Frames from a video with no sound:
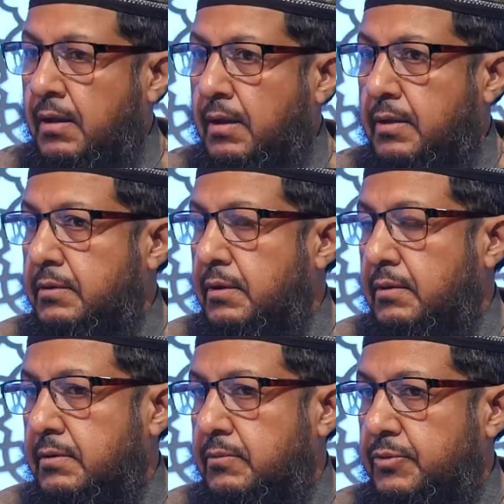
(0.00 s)
I
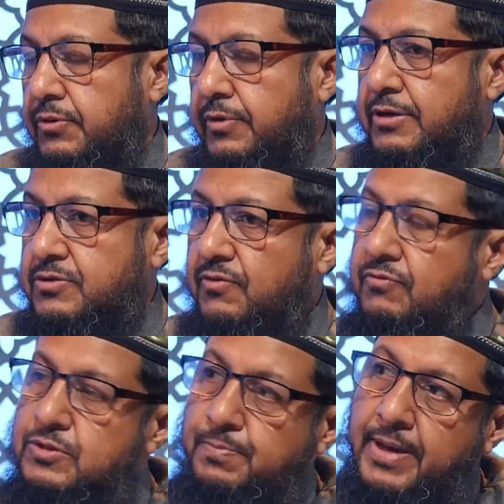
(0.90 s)
think, with the greatest of
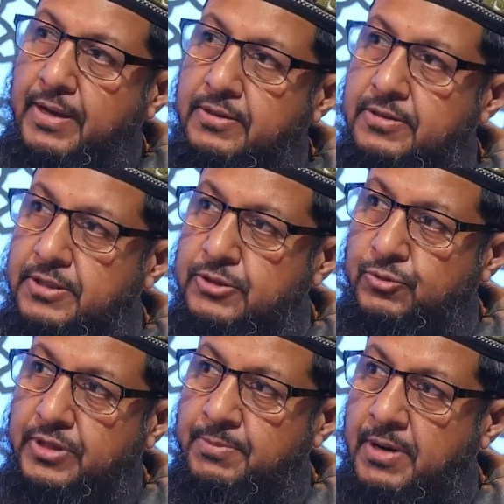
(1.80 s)
respect
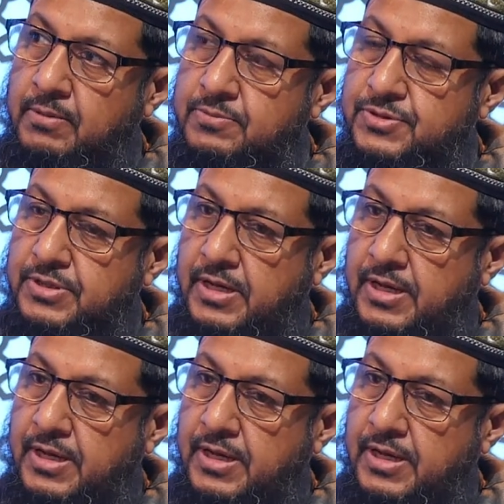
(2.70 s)
to the imams,